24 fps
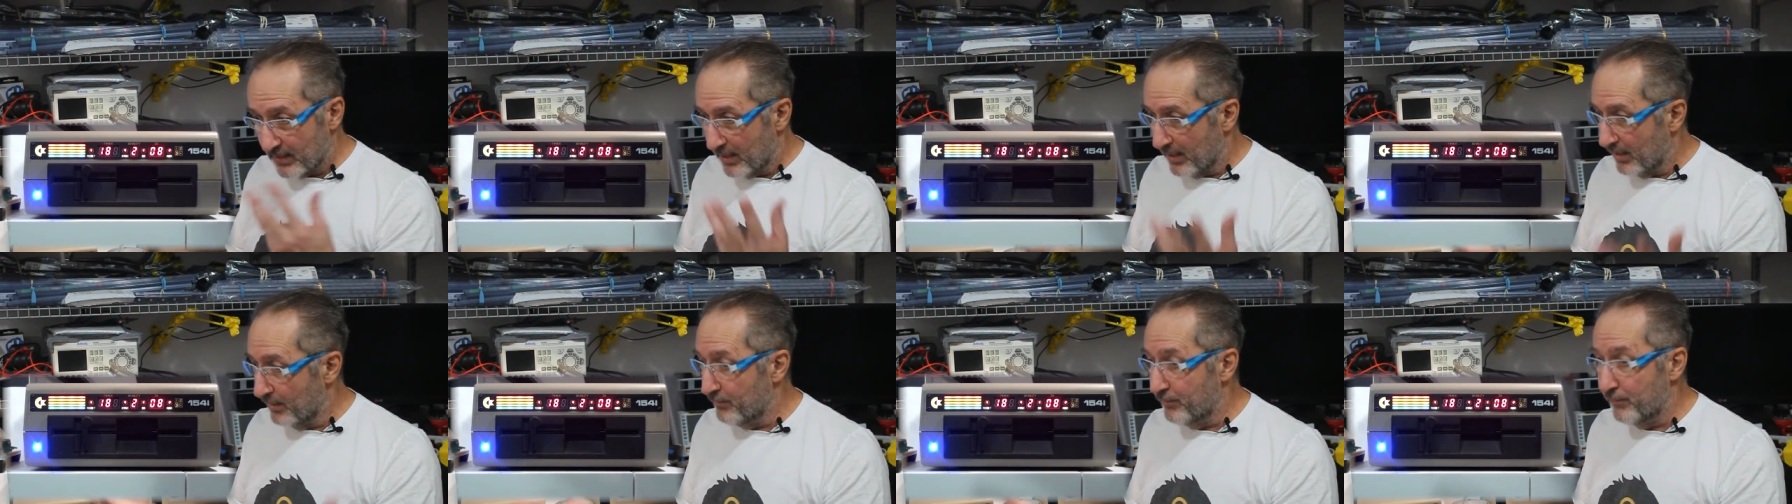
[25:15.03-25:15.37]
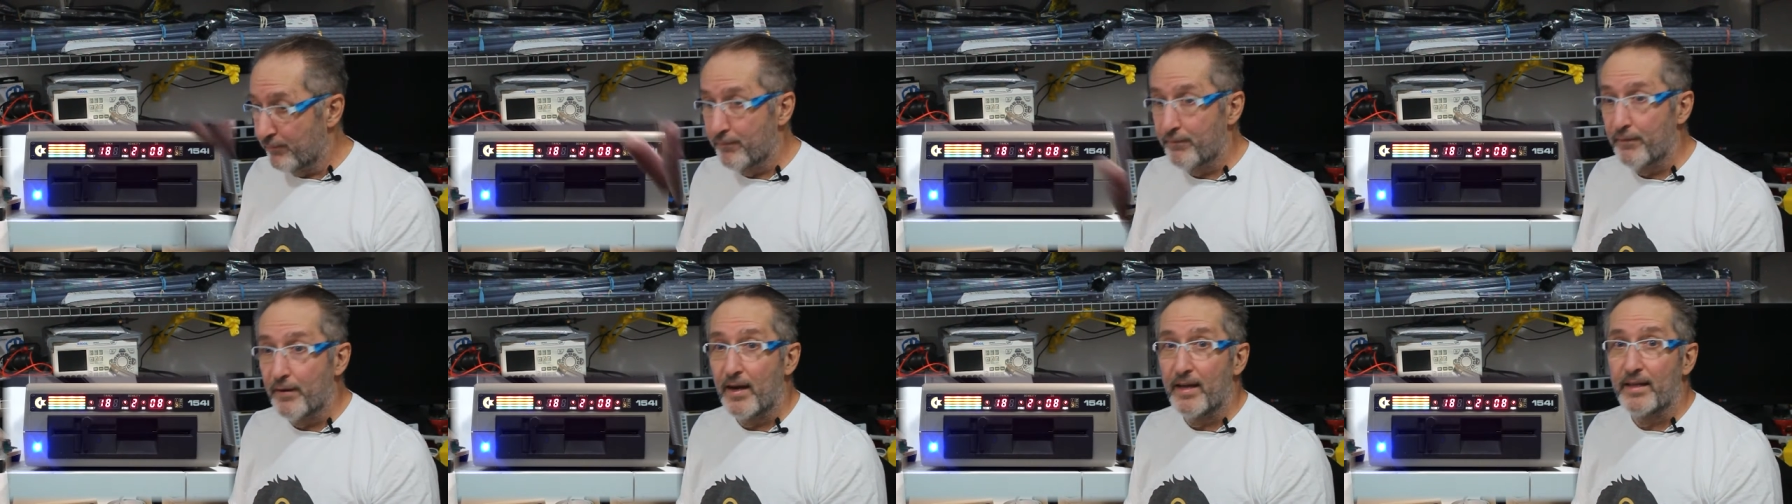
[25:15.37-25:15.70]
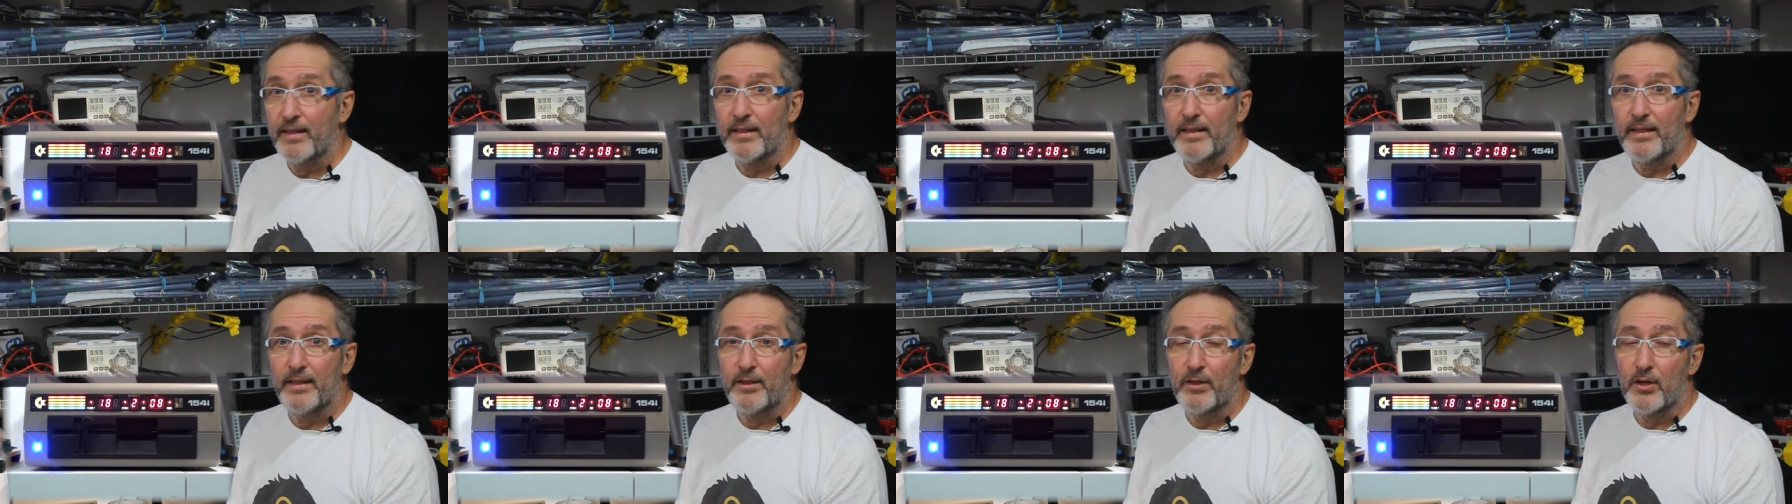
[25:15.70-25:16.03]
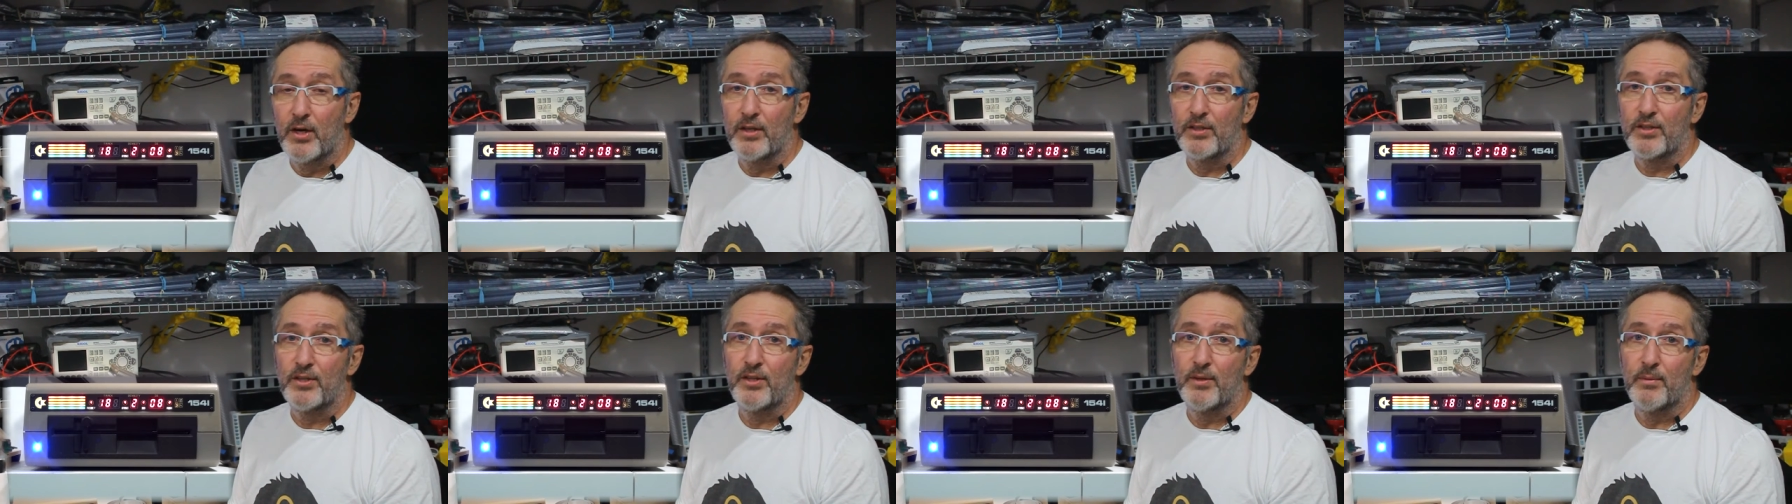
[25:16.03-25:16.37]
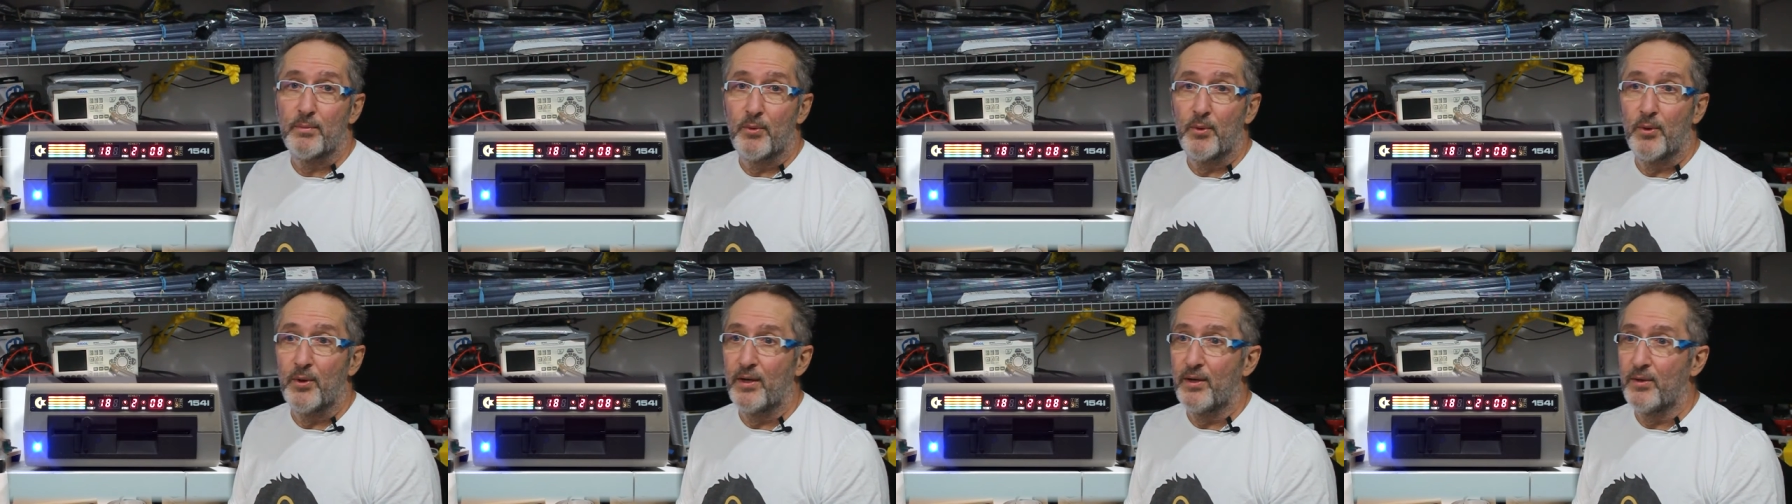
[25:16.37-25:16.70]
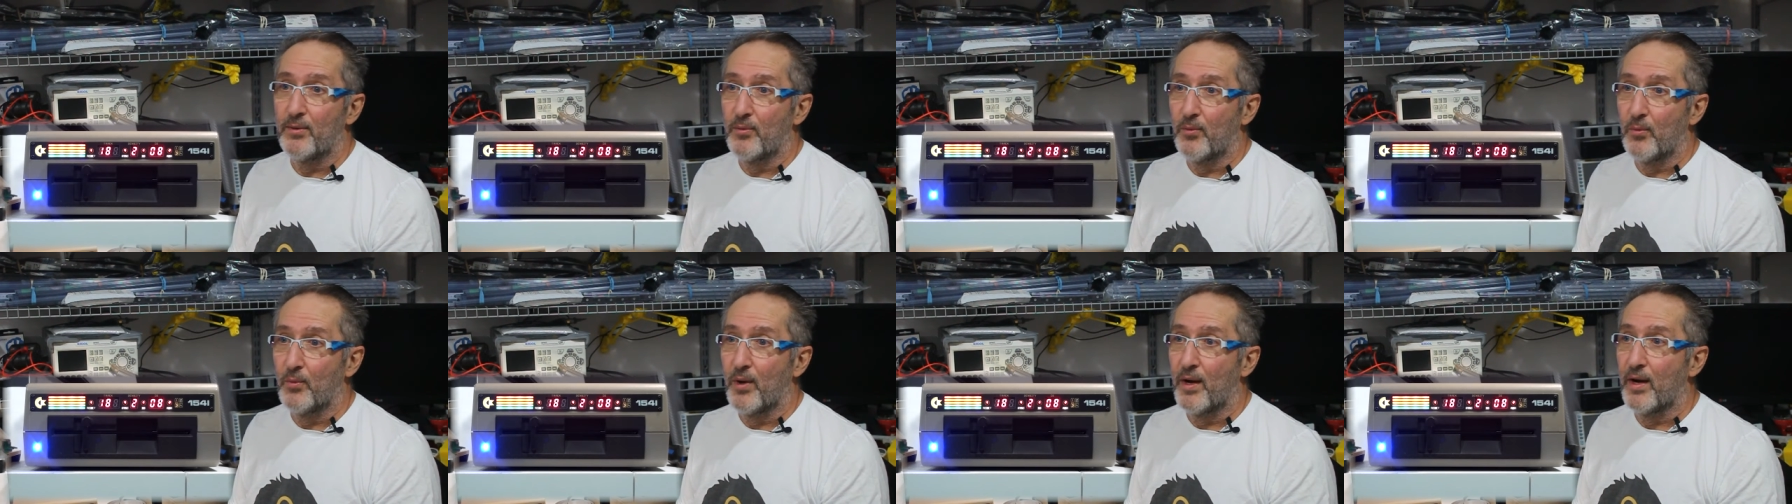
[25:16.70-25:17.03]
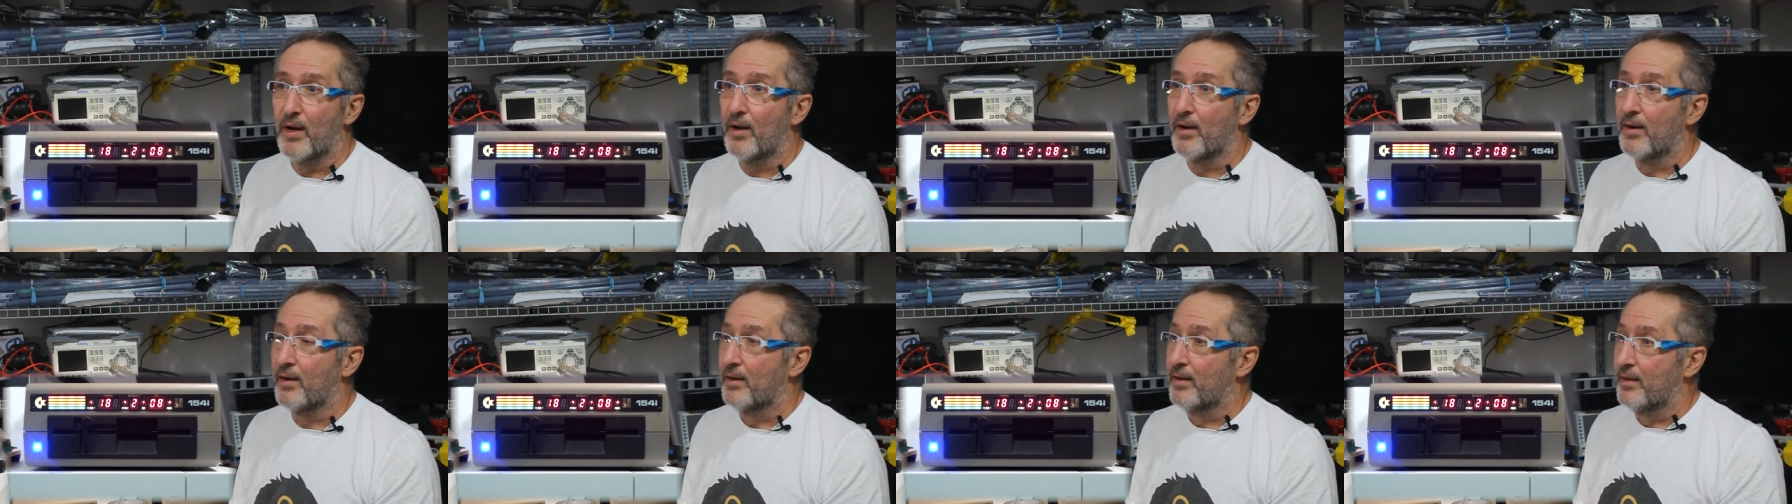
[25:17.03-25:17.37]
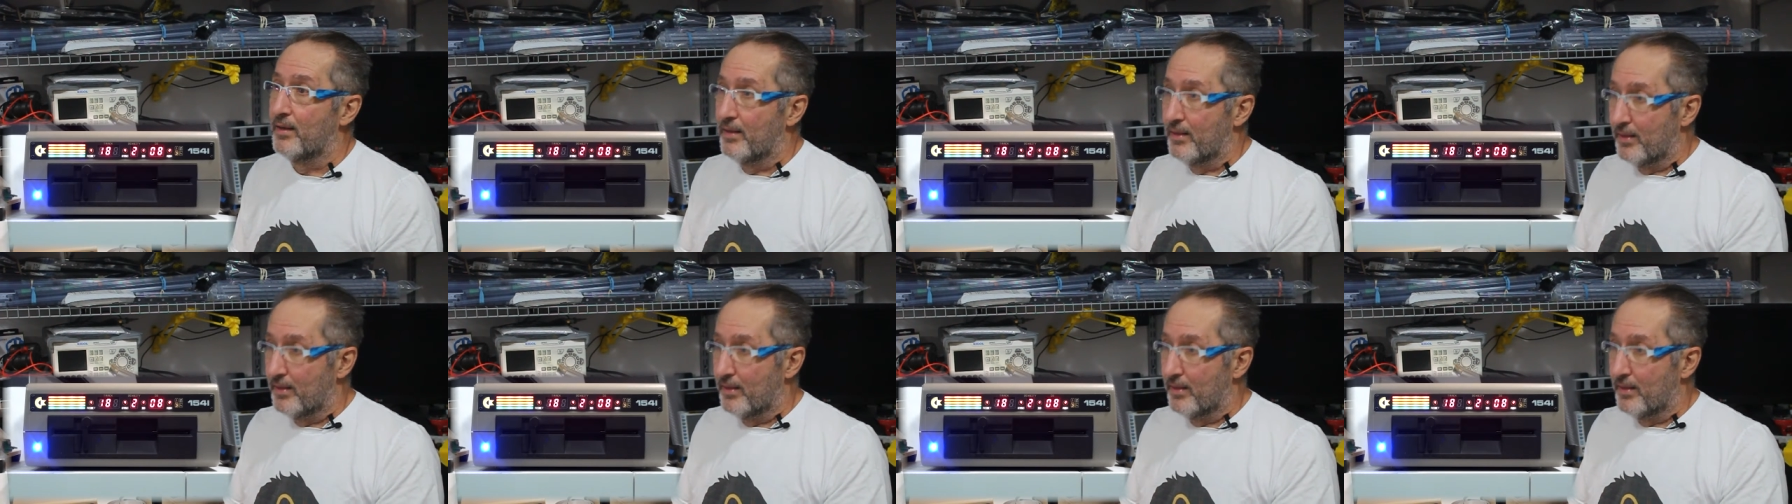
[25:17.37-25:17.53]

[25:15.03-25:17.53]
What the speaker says: I finally got to the point where